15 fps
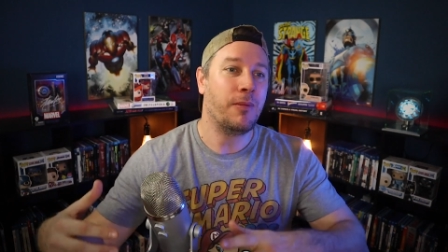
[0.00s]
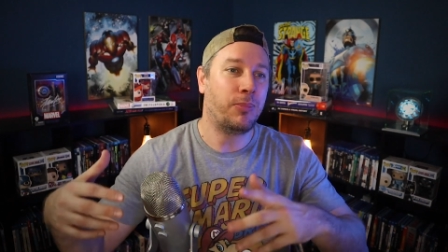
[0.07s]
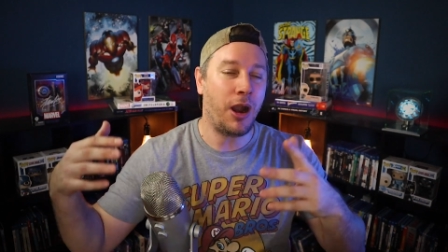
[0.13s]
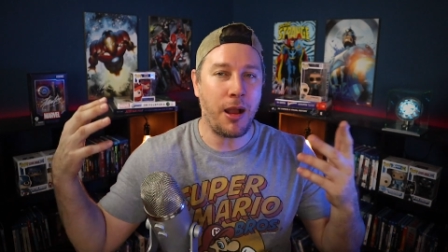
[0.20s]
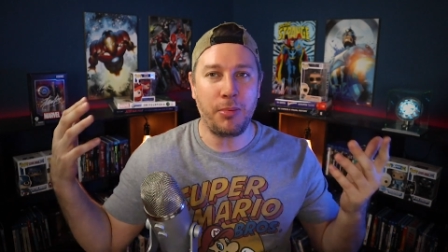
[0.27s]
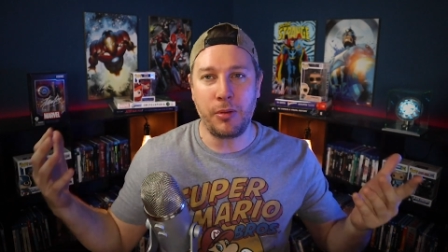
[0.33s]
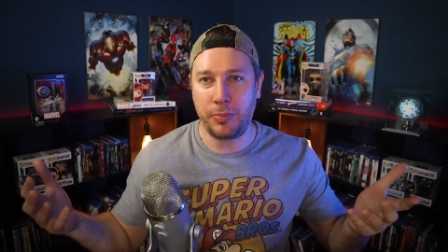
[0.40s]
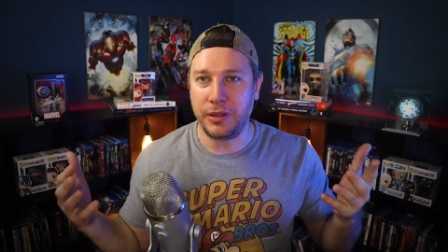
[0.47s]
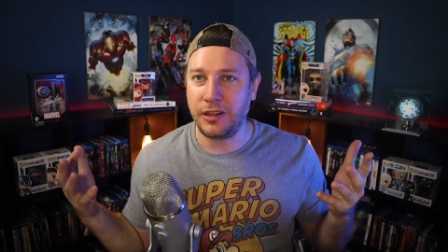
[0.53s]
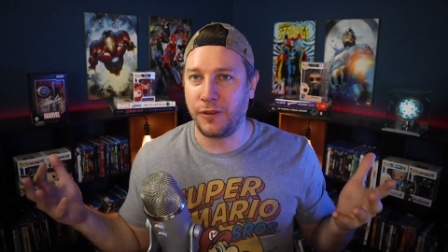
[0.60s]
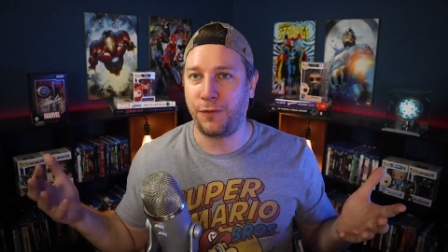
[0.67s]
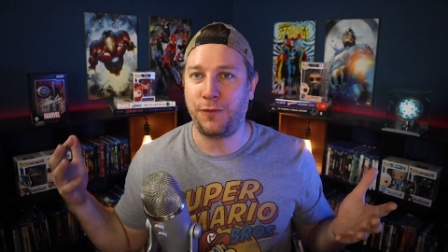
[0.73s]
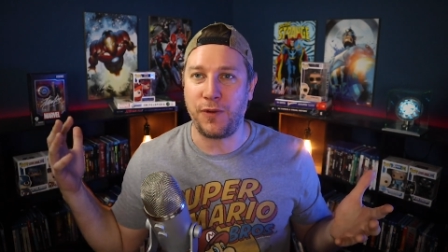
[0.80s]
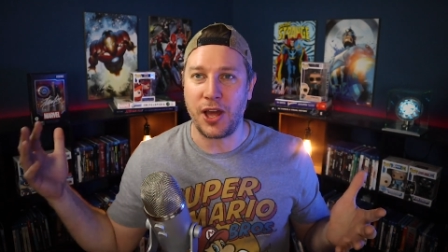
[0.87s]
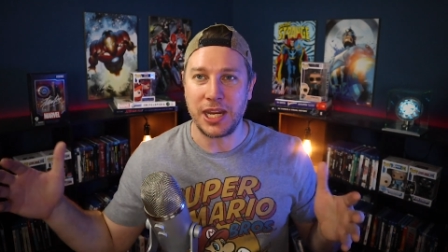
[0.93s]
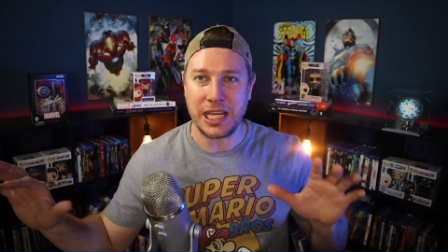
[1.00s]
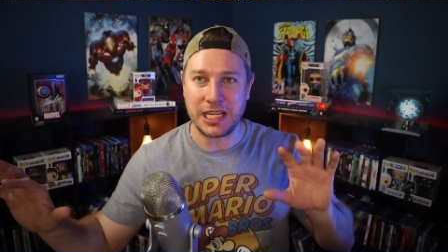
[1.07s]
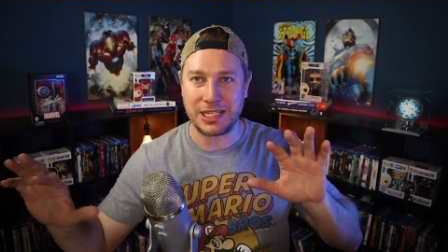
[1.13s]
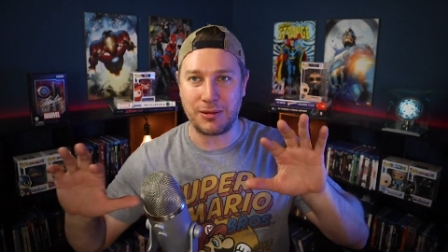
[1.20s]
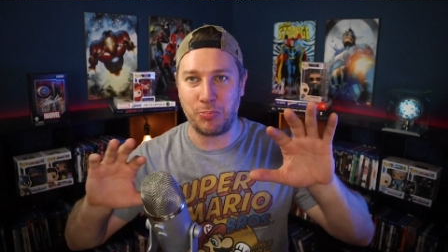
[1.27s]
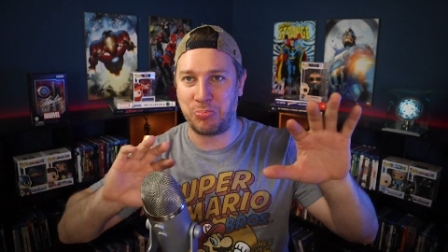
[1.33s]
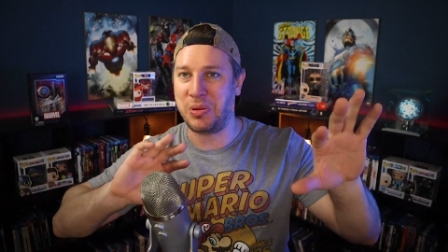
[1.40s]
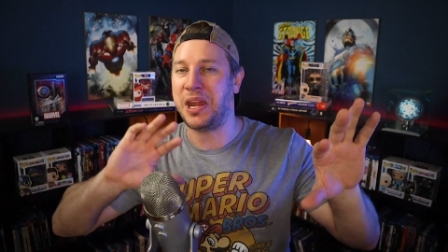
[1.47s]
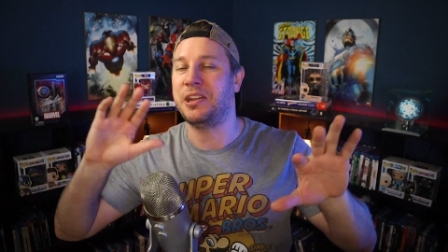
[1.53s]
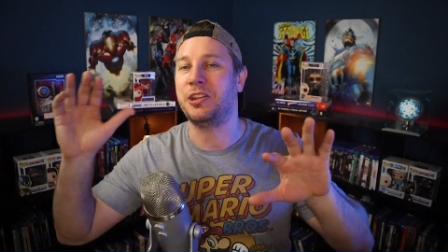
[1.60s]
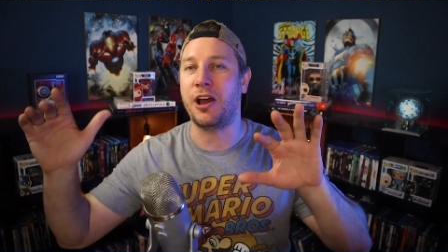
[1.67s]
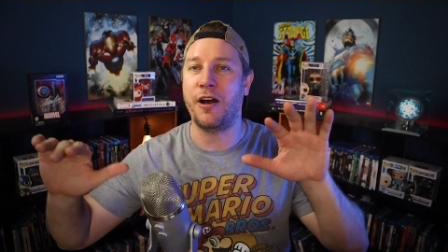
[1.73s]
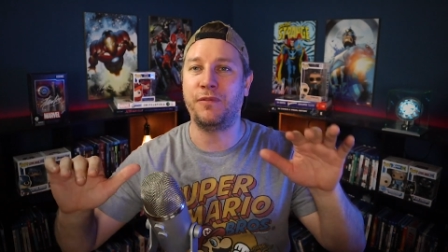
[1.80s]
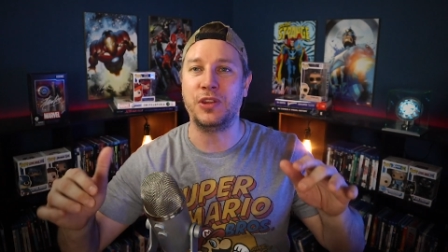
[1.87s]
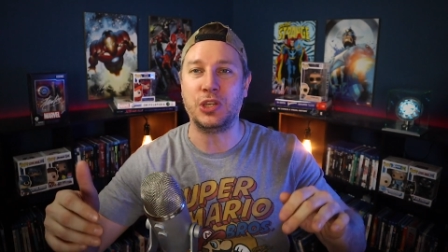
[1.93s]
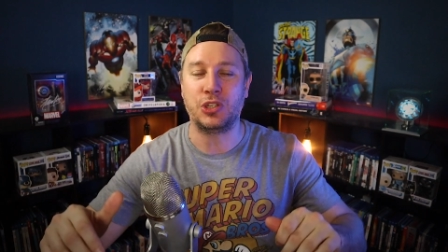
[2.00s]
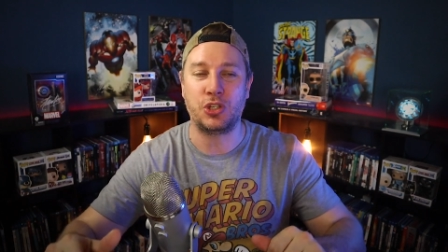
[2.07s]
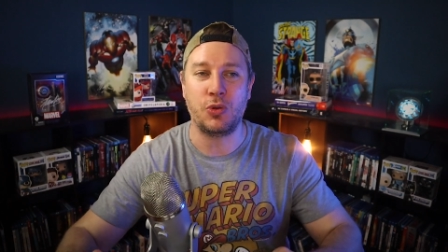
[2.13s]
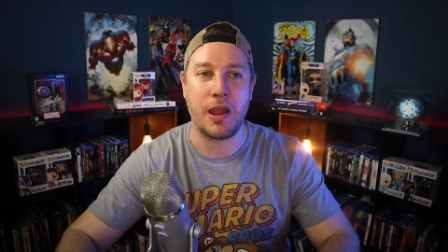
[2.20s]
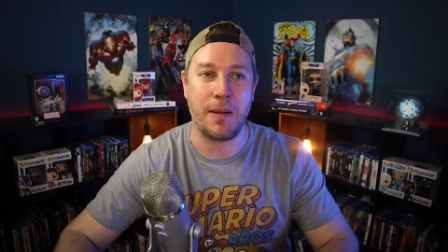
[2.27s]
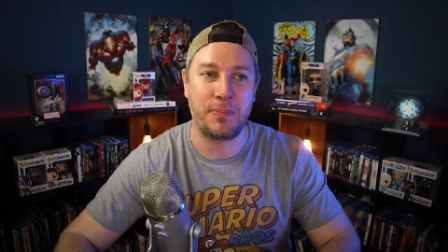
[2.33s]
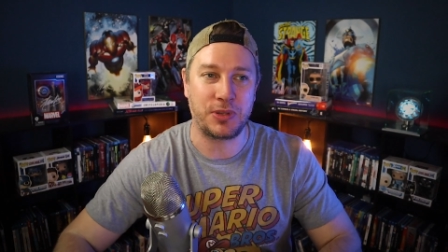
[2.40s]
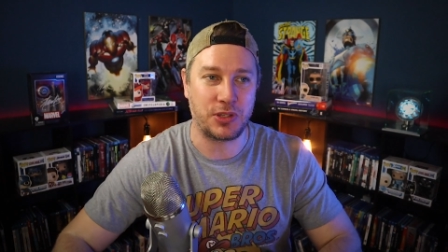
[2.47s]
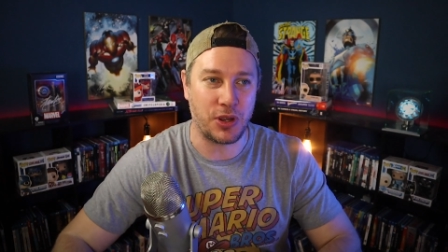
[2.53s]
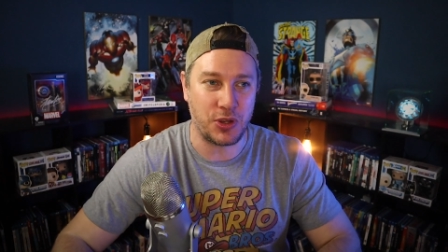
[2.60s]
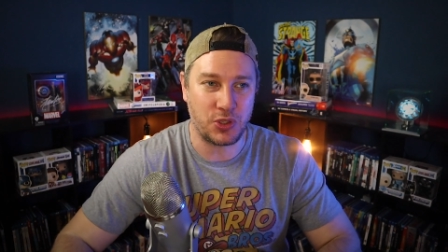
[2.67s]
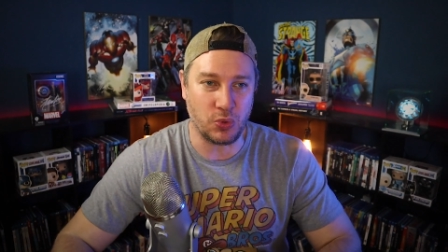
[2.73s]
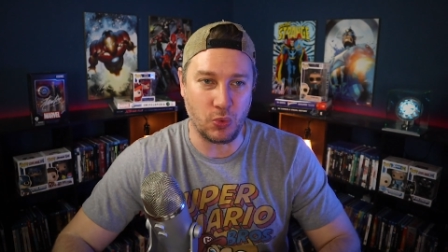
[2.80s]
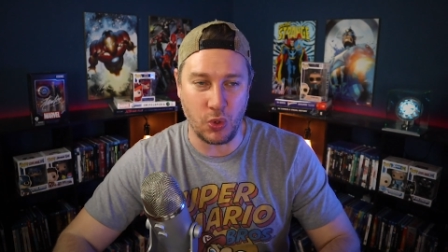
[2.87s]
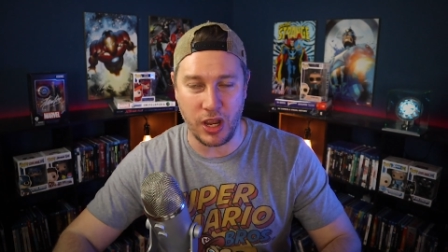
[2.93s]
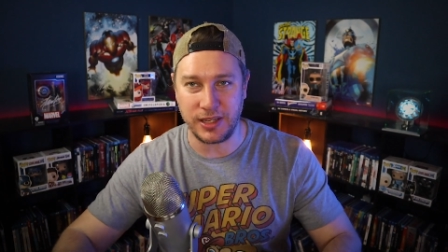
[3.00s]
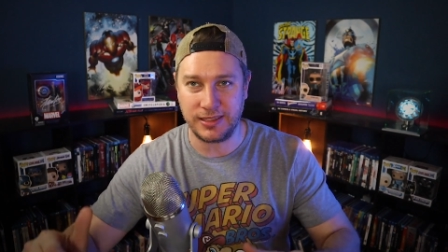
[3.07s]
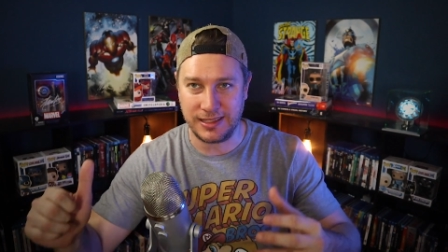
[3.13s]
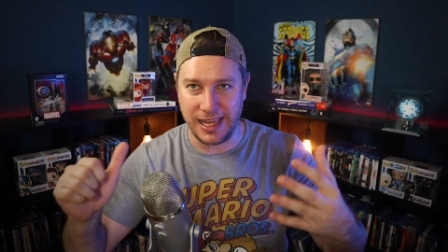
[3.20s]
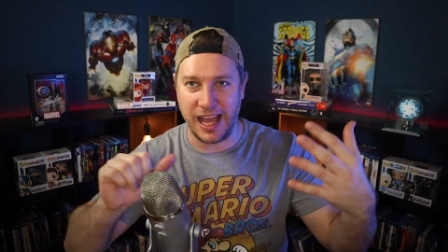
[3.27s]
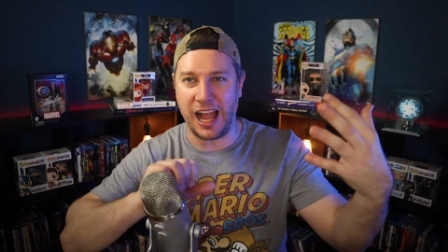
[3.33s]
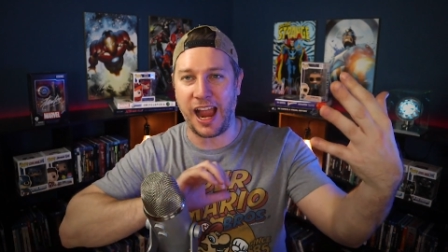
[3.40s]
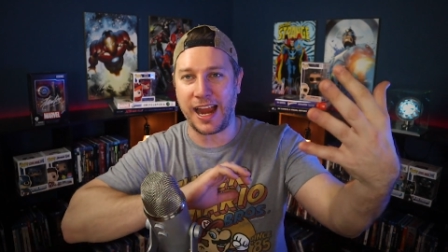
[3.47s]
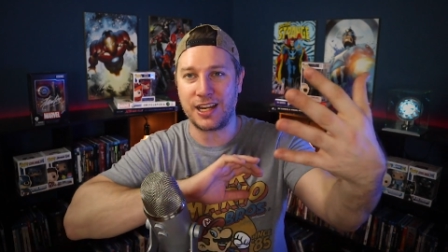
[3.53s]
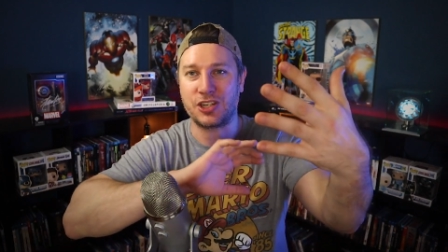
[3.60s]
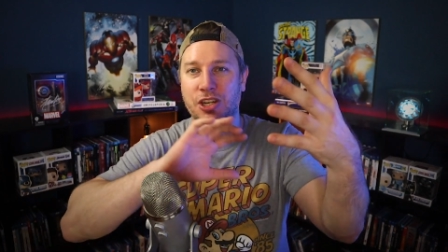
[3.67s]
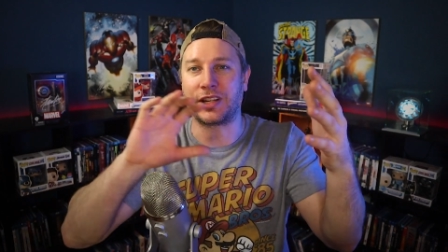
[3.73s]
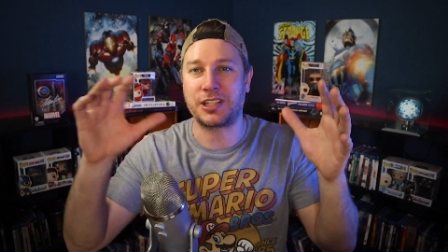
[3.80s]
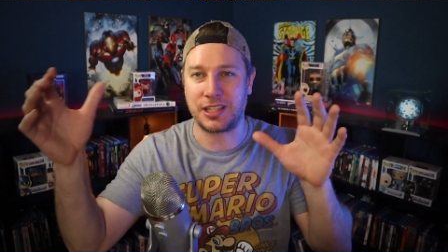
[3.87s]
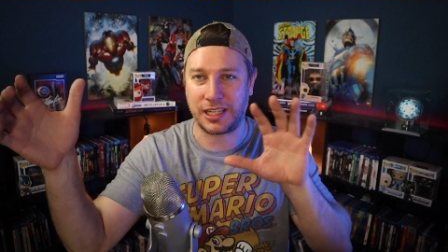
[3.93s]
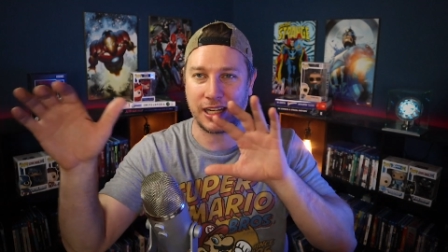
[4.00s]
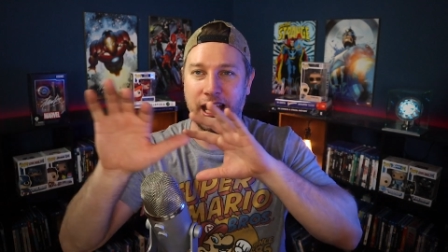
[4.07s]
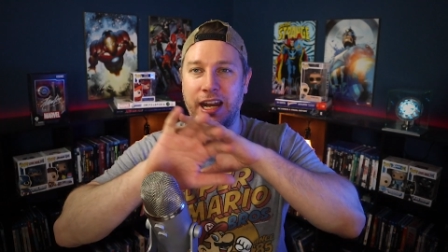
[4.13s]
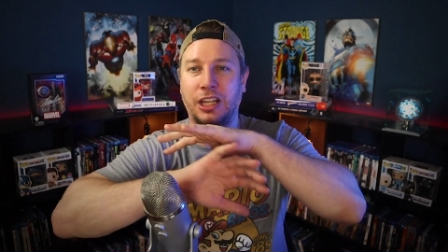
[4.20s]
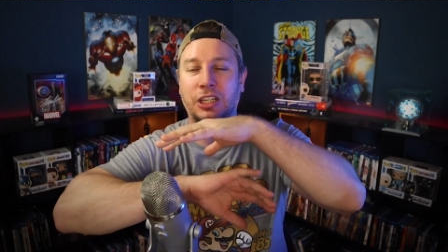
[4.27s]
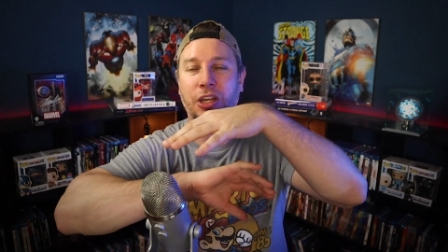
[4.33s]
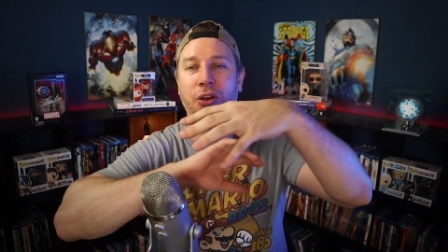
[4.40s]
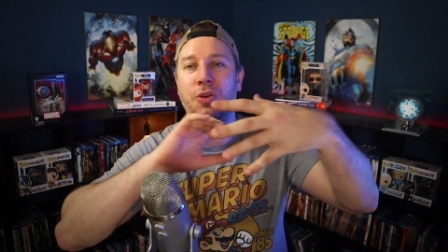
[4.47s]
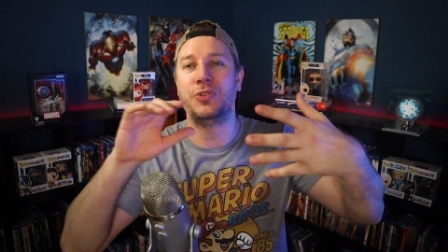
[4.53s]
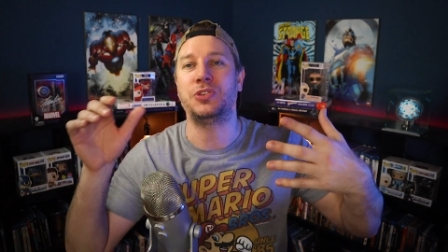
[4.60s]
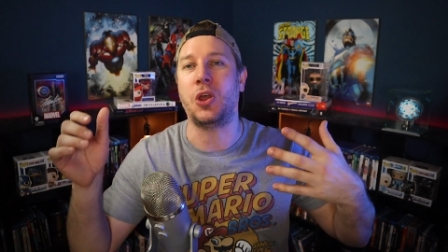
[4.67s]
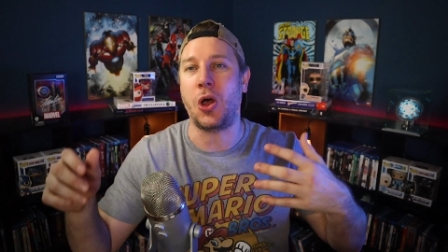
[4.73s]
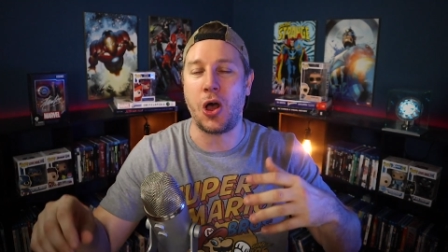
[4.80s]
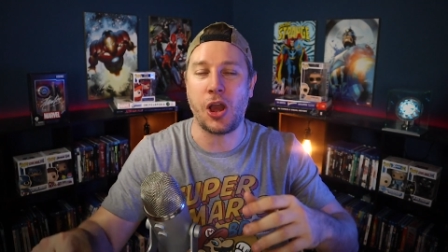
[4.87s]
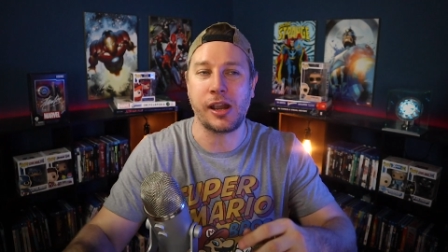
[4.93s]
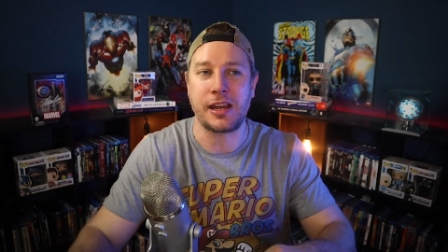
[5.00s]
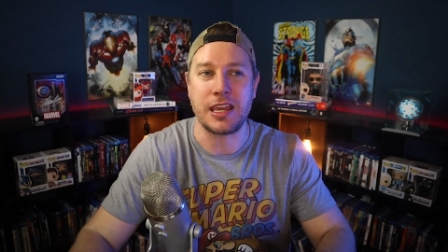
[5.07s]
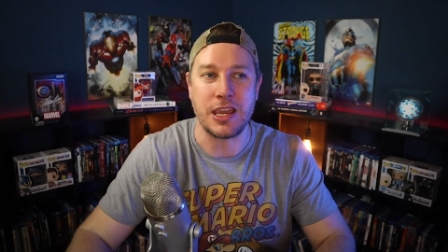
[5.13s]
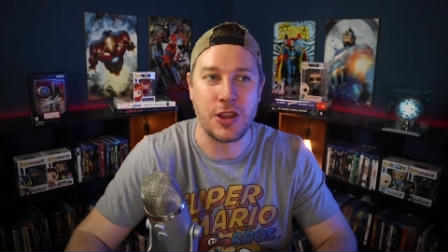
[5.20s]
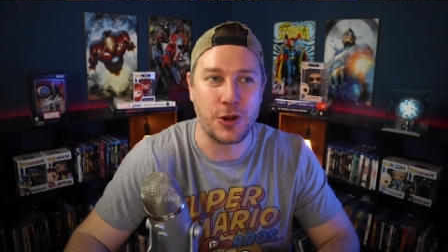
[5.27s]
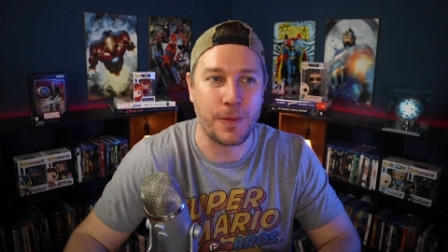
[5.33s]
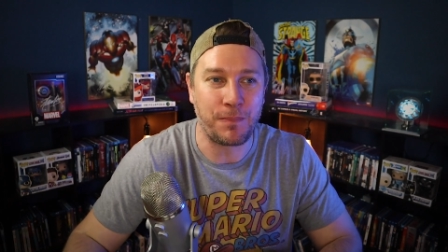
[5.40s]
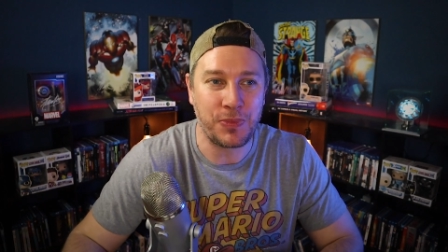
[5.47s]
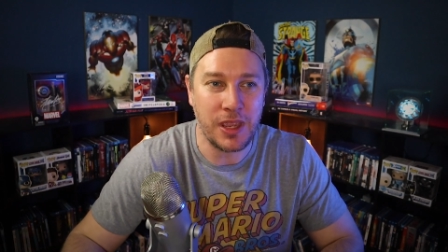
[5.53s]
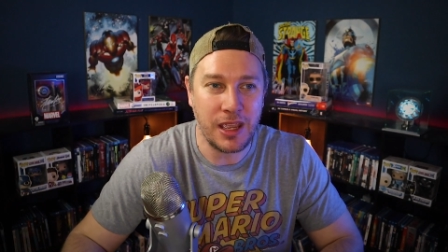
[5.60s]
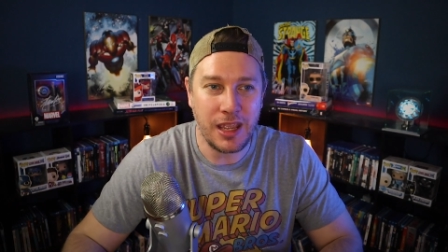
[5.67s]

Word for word: Probably the funniest bit of these two episodes was the hijinks that kind of goes on here.